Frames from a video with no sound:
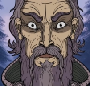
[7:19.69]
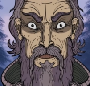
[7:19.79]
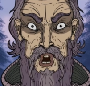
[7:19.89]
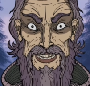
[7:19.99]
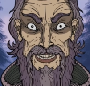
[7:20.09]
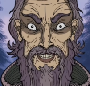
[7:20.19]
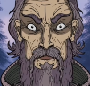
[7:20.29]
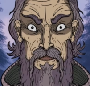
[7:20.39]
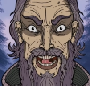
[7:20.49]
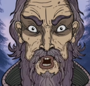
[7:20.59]
and these
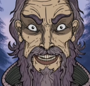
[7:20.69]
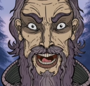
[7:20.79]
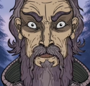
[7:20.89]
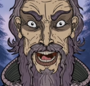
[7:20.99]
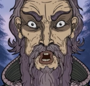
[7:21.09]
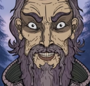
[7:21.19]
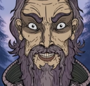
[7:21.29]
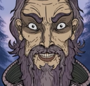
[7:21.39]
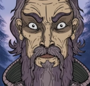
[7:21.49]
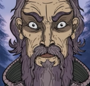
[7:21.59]

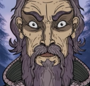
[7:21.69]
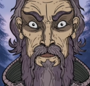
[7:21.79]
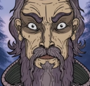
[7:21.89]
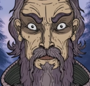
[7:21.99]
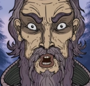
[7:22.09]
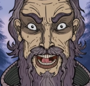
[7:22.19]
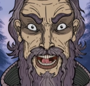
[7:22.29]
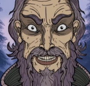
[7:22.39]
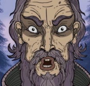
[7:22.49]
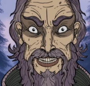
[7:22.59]
werewolves were
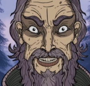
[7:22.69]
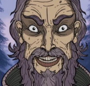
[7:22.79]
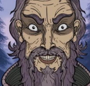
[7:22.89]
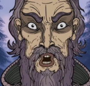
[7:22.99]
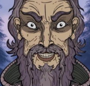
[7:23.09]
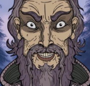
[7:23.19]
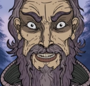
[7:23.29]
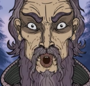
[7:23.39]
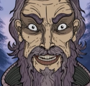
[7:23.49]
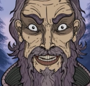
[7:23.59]
often accused of
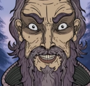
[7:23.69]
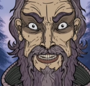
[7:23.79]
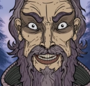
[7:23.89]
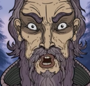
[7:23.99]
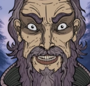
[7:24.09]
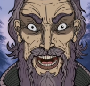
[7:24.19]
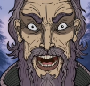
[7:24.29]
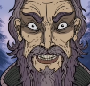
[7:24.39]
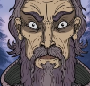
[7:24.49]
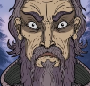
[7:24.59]
committing heinous
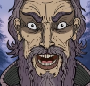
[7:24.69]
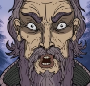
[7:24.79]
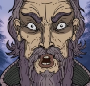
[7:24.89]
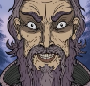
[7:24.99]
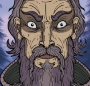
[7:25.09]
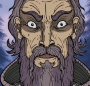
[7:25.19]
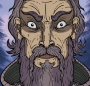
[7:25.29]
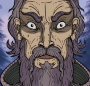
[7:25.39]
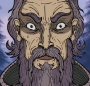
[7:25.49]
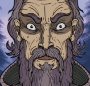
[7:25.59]
acts of violence,
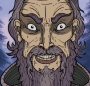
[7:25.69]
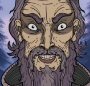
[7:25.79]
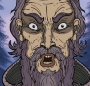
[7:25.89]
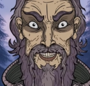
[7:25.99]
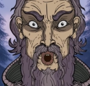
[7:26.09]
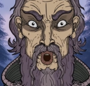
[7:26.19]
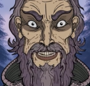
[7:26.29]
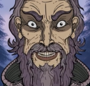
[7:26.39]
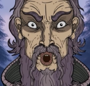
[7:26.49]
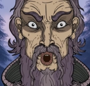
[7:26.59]
particularly
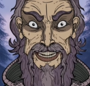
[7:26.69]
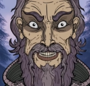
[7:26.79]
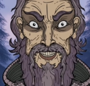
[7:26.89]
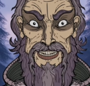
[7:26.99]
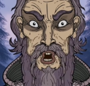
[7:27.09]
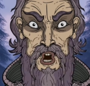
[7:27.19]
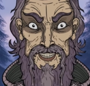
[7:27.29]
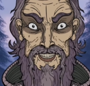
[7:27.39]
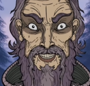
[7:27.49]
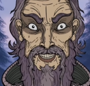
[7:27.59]
during the full
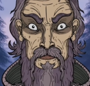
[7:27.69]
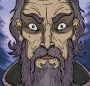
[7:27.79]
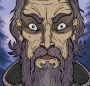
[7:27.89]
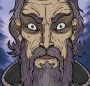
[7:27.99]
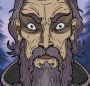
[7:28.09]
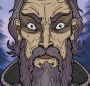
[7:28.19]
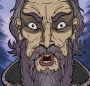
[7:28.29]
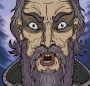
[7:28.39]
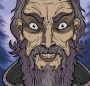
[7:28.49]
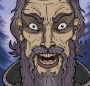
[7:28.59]
moon.
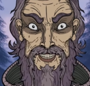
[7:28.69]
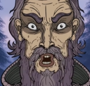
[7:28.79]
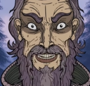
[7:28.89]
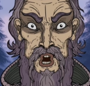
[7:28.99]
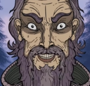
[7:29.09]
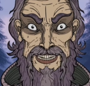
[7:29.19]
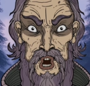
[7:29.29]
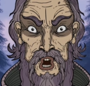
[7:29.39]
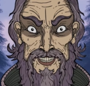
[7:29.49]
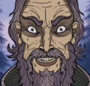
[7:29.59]
In places like
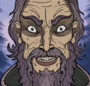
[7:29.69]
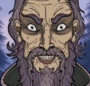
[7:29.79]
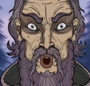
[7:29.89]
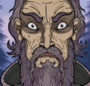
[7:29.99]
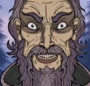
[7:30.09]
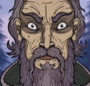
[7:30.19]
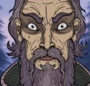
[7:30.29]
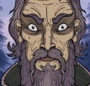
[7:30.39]
France and Germany,